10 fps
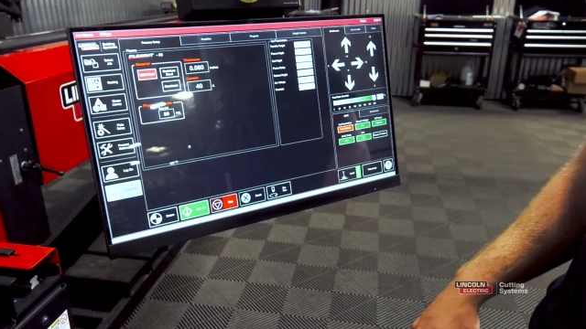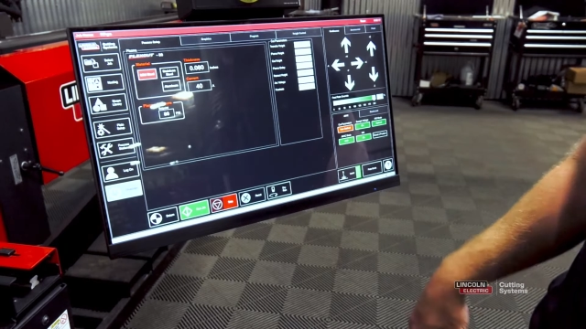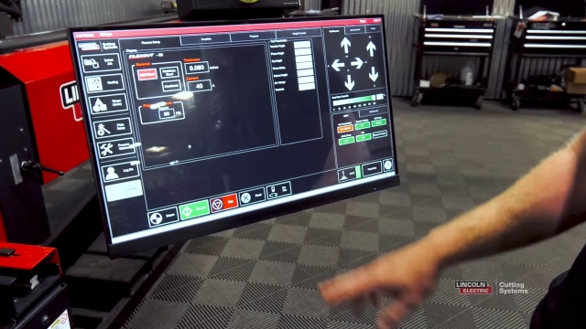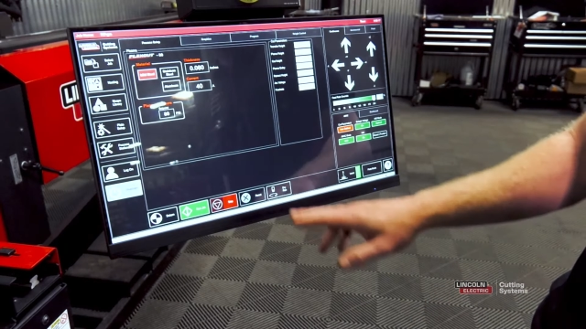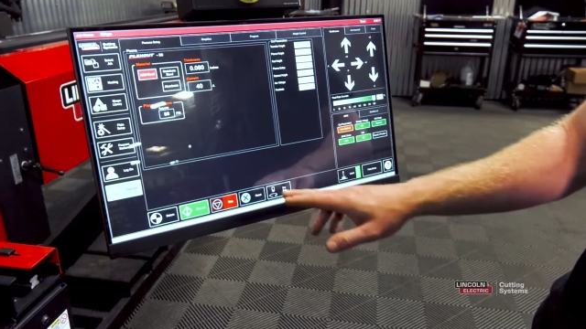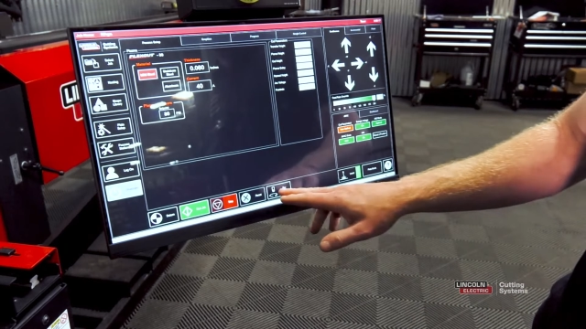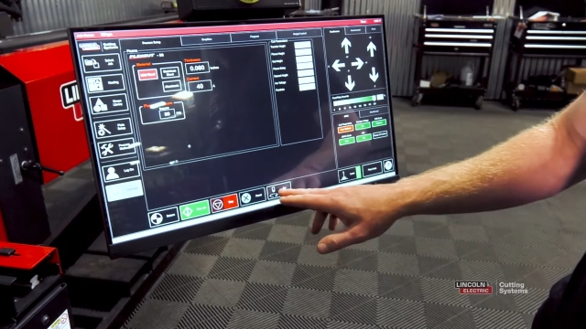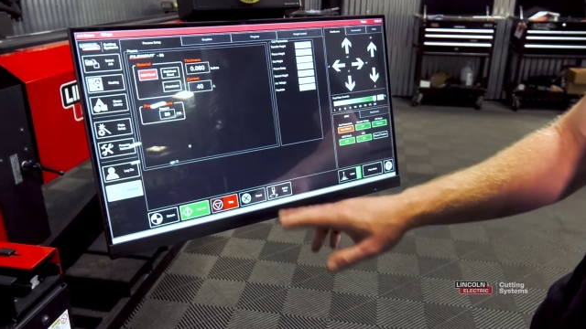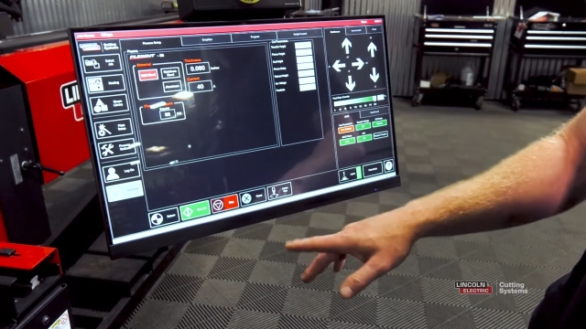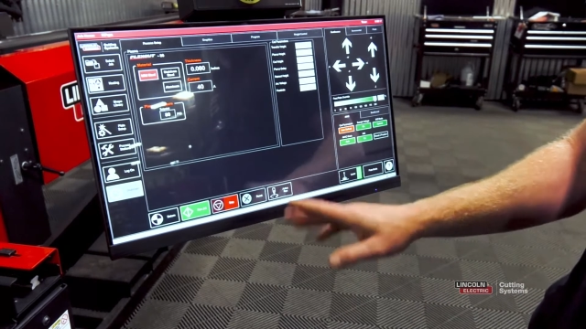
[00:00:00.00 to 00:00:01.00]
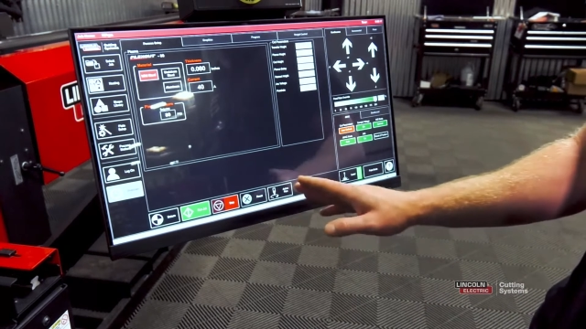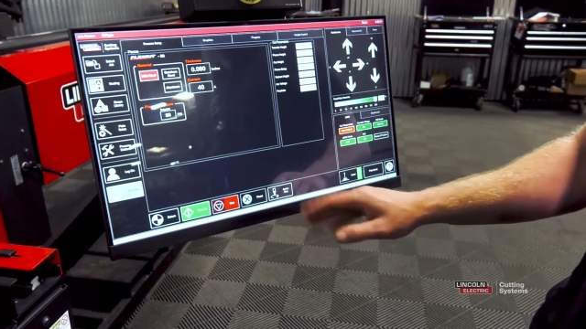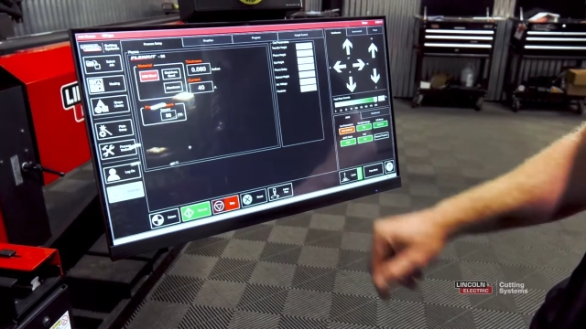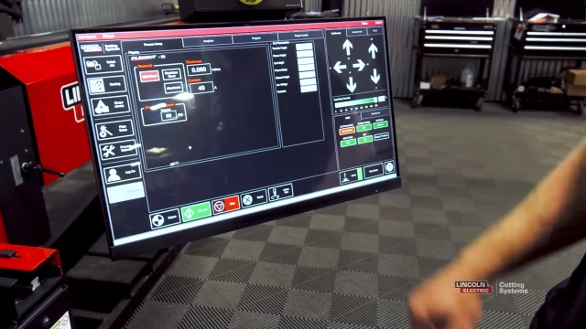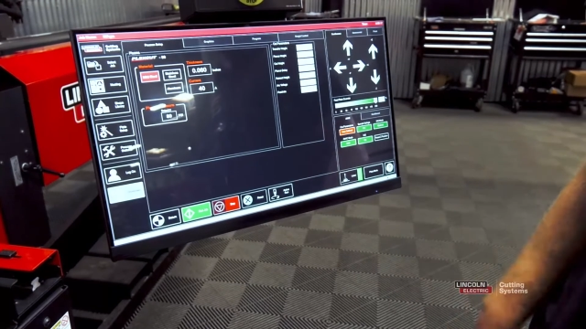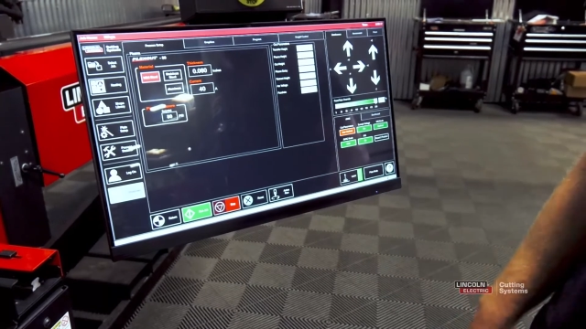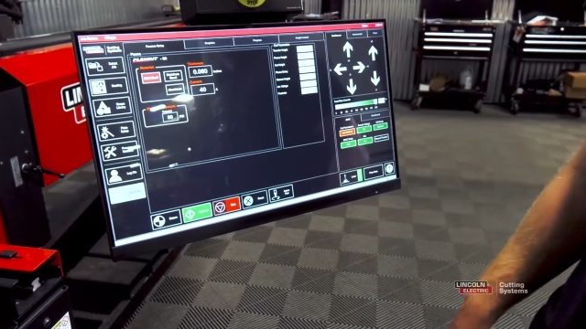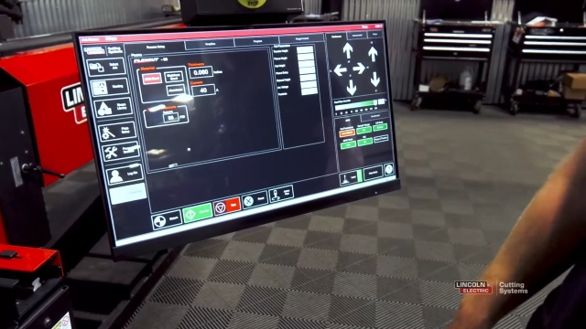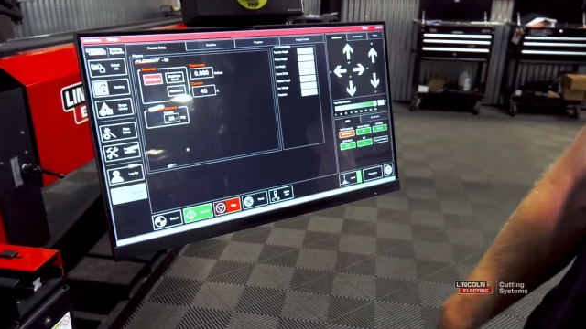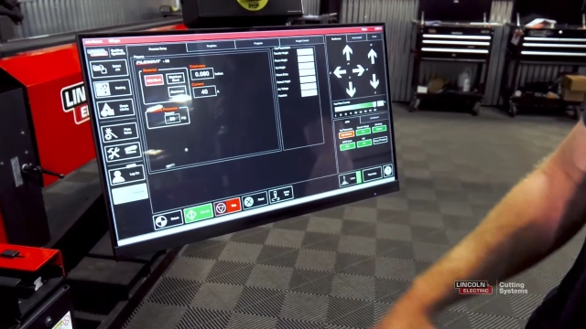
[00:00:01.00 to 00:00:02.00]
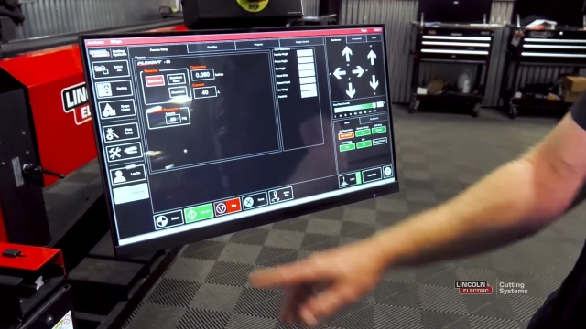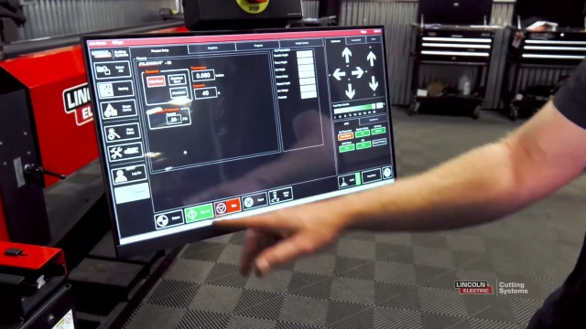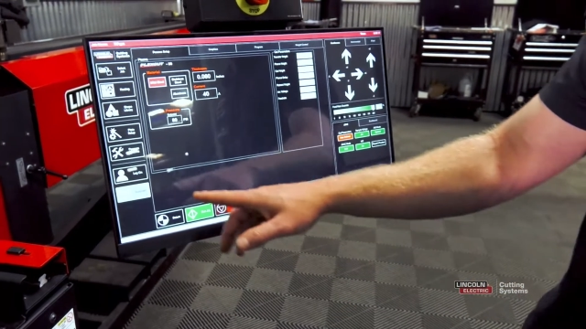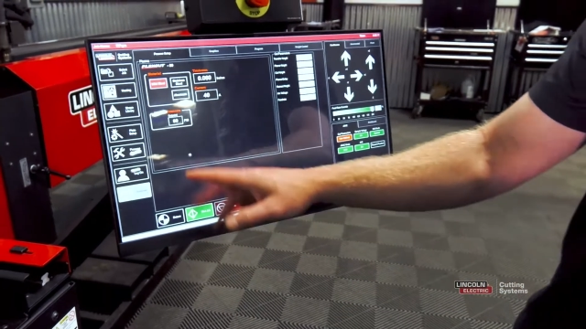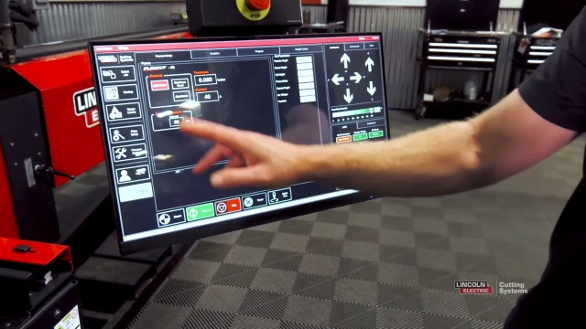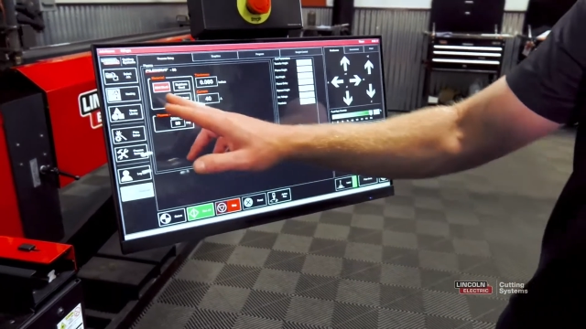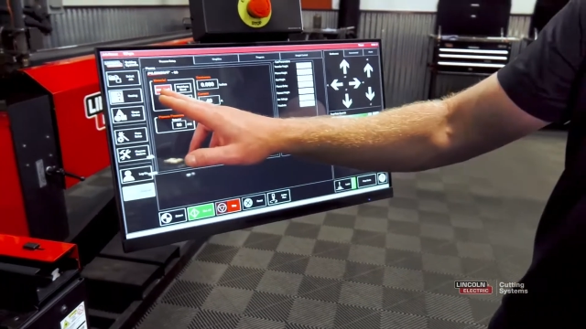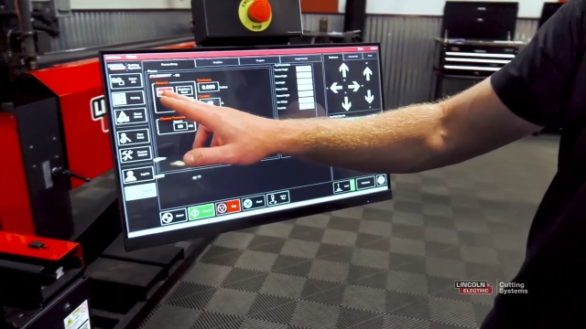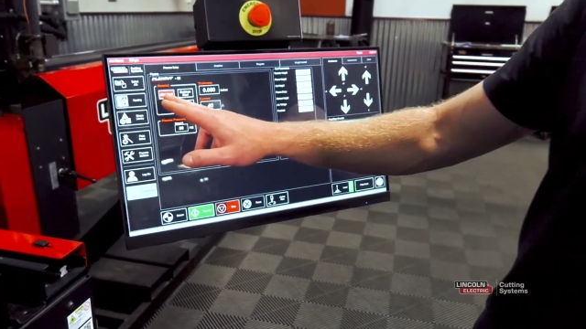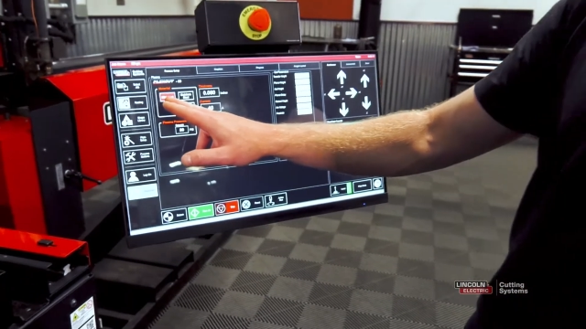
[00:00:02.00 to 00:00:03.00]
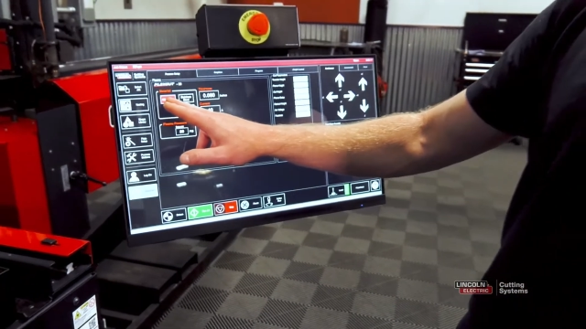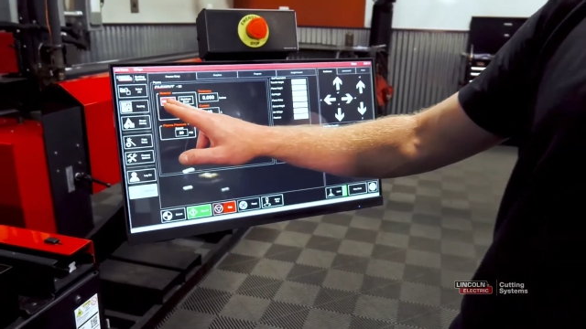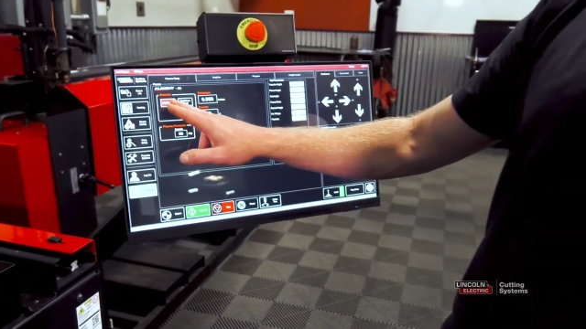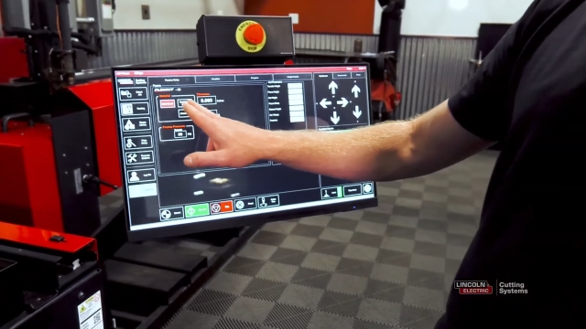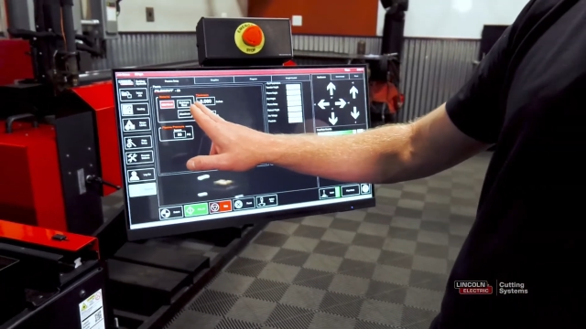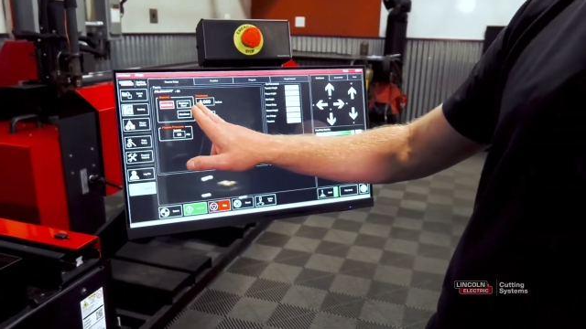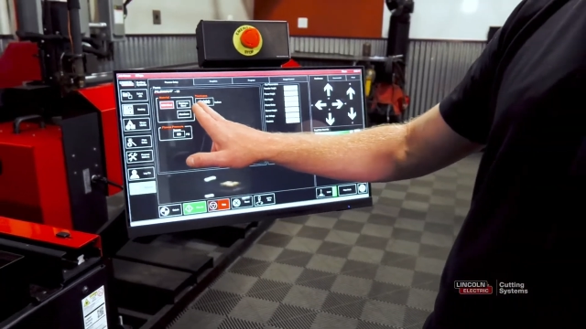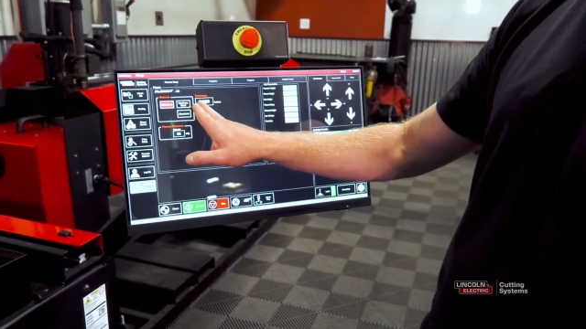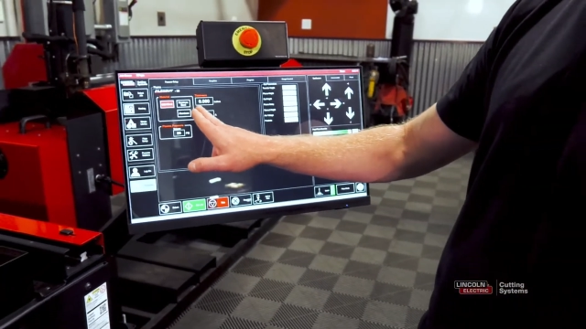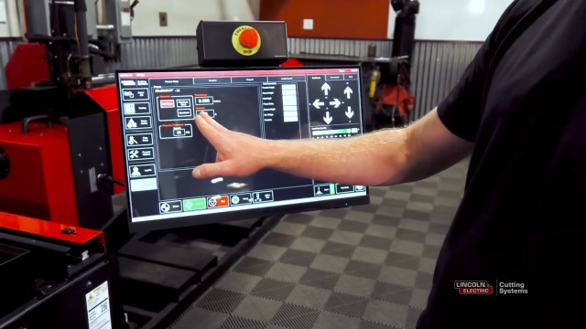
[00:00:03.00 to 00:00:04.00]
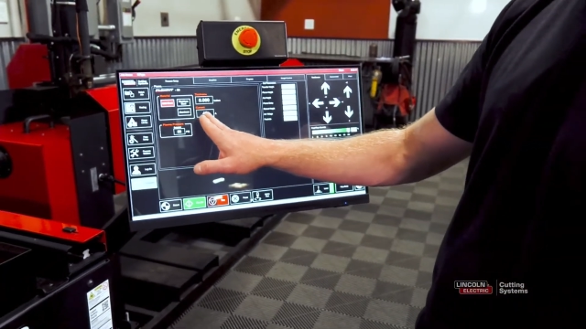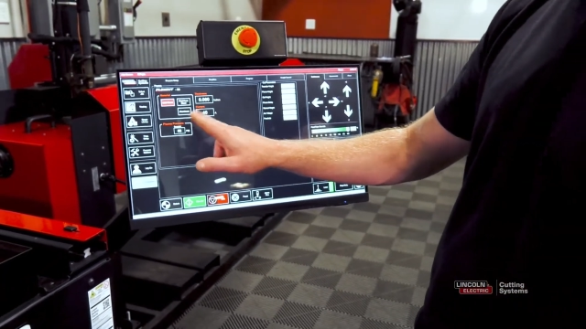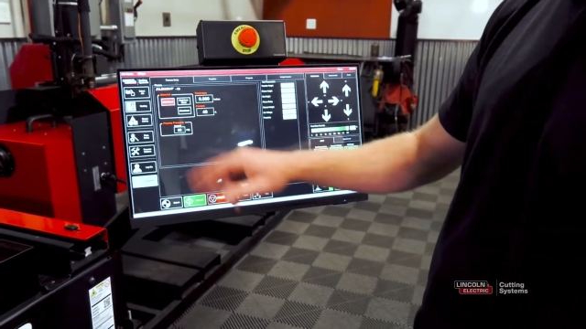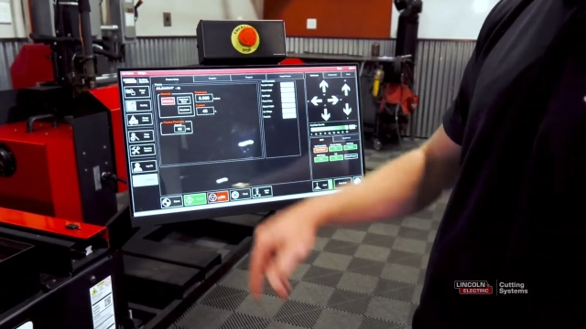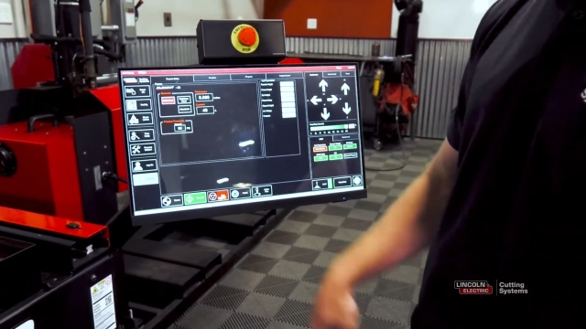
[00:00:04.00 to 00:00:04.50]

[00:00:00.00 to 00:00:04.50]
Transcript: Nobody's mouth can be seen.